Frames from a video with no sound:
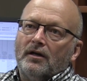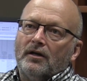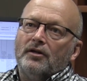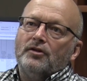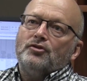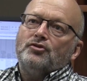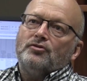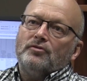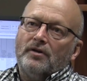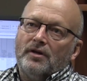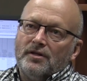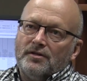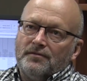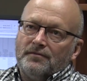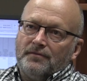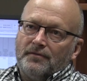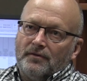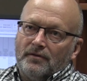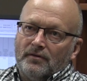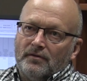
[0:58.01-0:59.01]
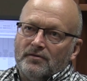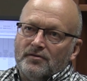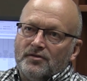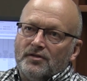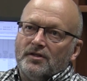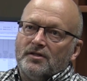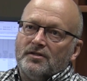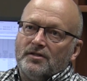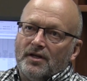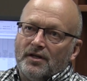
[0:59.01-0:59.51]
constraints for
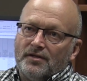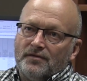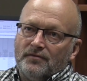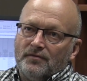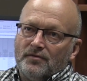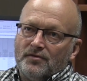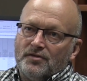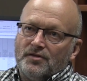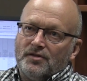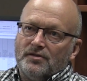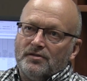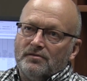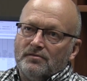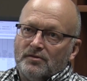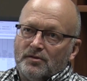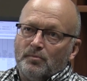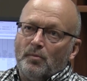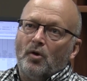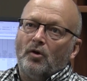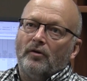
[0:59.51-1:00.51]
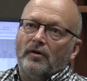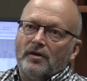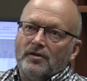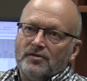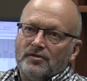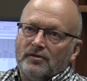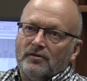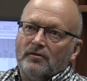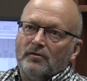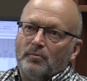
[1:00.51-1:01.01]
successful small grain
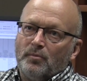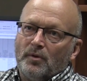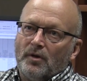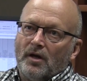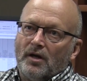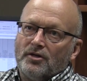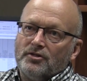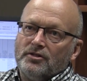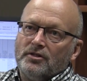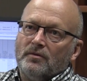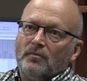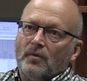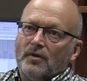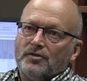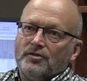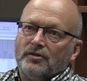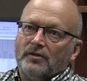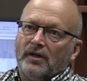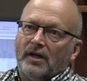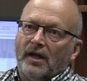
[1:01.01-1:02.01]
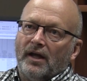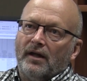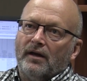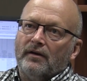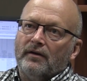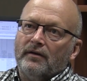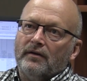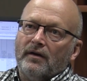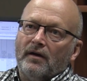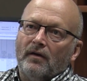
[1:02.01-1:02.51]
cereal production in Western
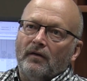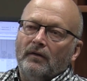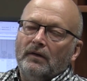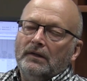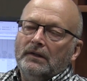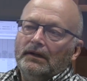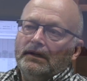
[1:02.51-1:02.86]
Canada now.